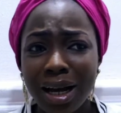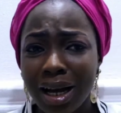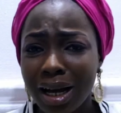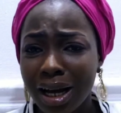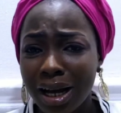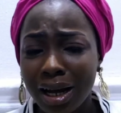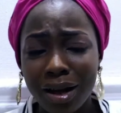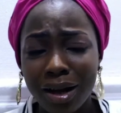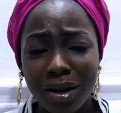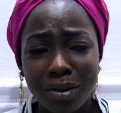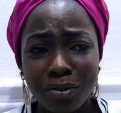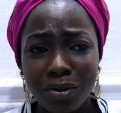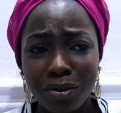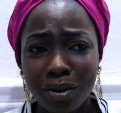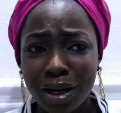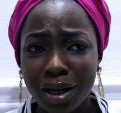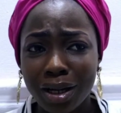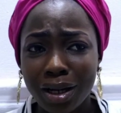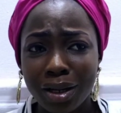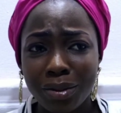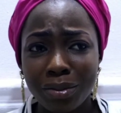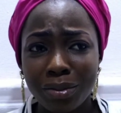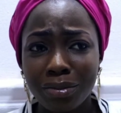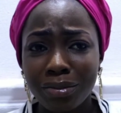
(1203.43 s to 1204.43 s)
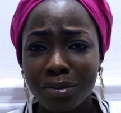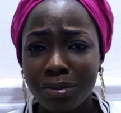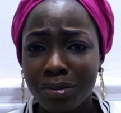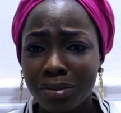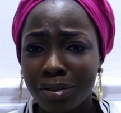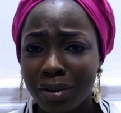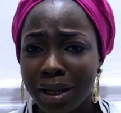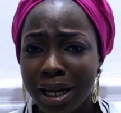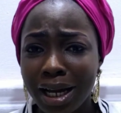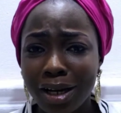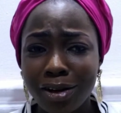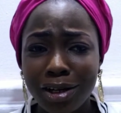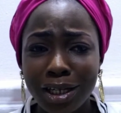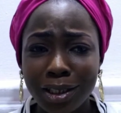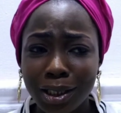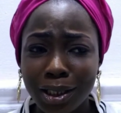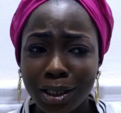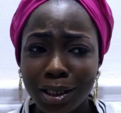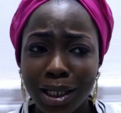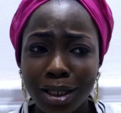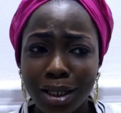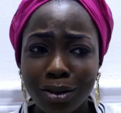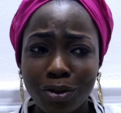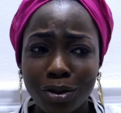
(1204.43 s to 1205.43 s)
I
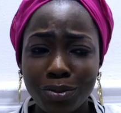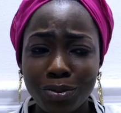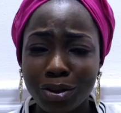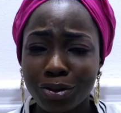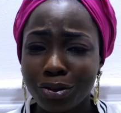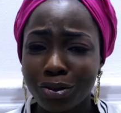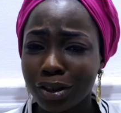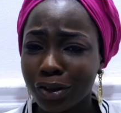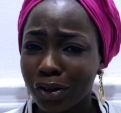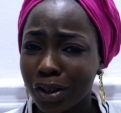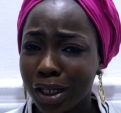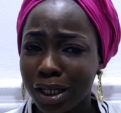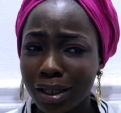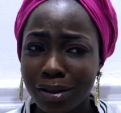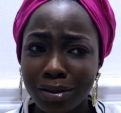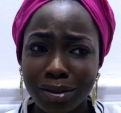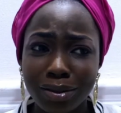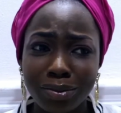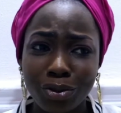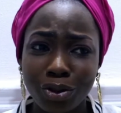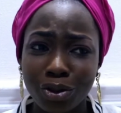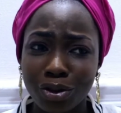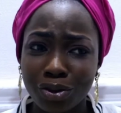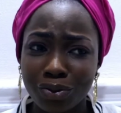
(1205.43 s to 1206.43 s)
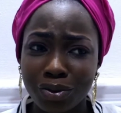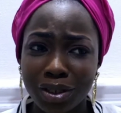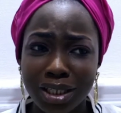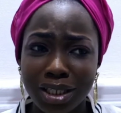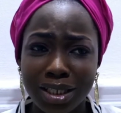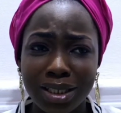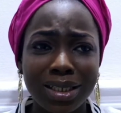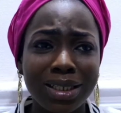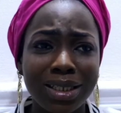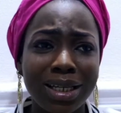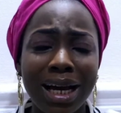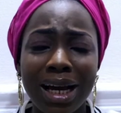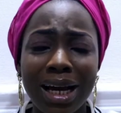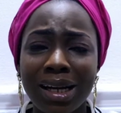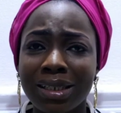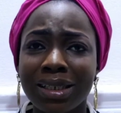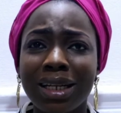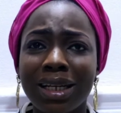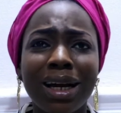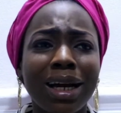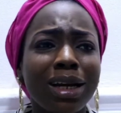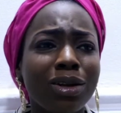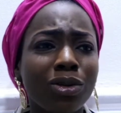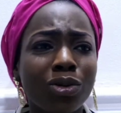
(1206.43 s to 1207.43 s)
graduated from a federal university,
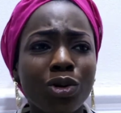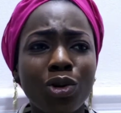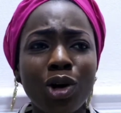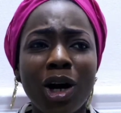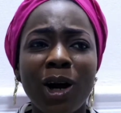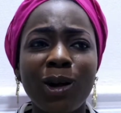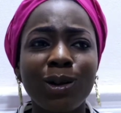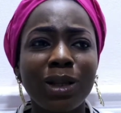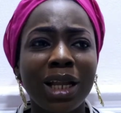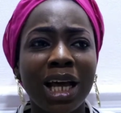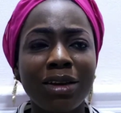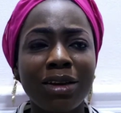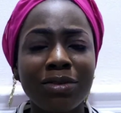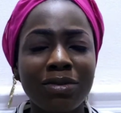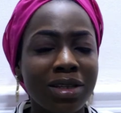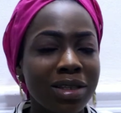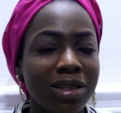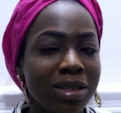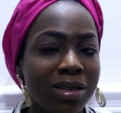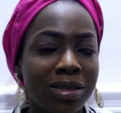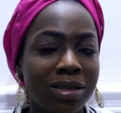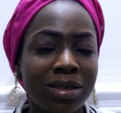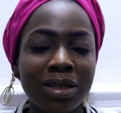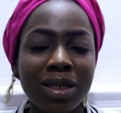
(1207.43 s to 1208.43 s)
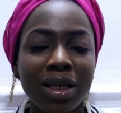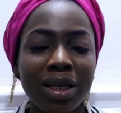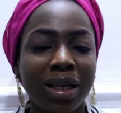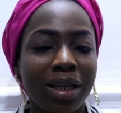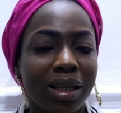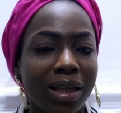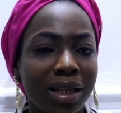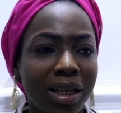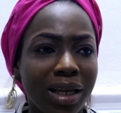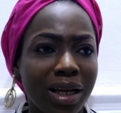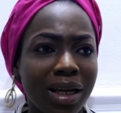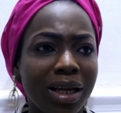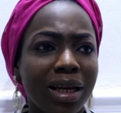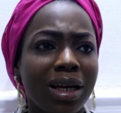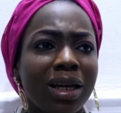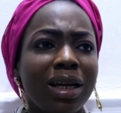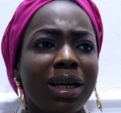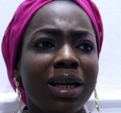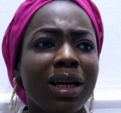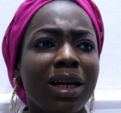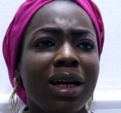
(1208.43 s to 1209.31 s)
and I know how life is there.